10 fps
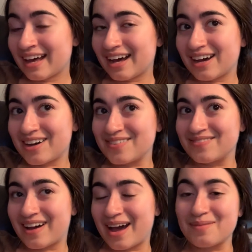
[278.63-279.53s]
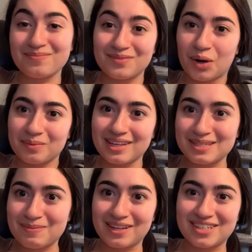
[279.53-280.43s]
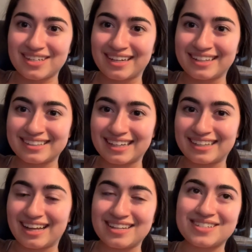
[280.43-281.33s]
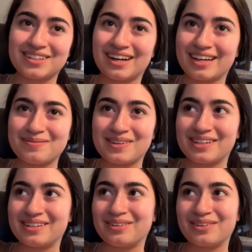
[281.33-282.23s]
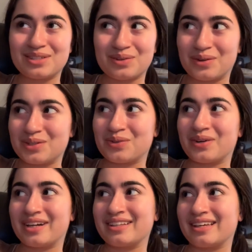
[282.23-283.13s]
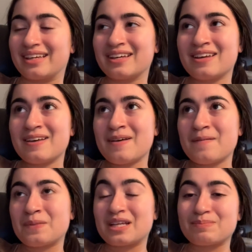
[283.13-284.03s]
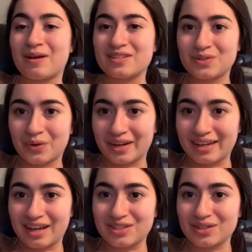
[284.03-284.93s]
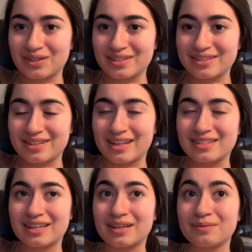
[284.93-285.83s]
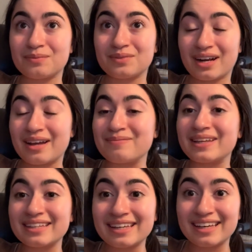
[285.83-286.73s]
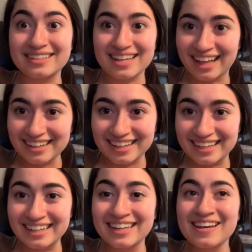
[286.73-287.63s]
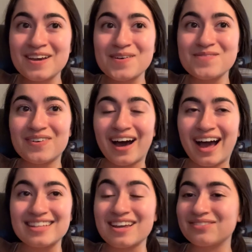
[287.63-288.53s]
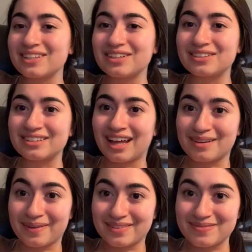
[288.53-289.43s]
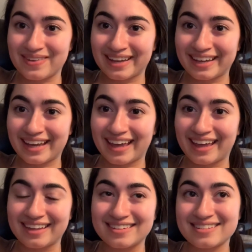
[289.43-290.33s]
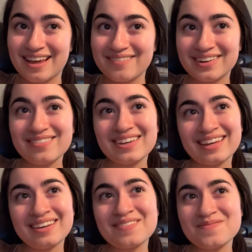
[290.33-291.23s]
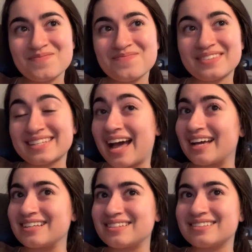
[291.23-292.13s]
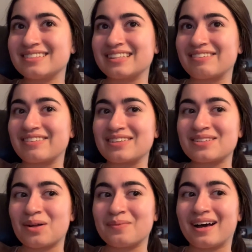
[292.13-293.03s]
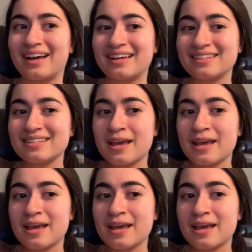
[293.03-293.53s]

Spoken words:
I'm normally a speechy, like last year I competed in original oratory and like expository at nationals, and that's like what I mainly excel in, but I definitely learned a lot about debate and I'm gonna be sad leaving this all behind,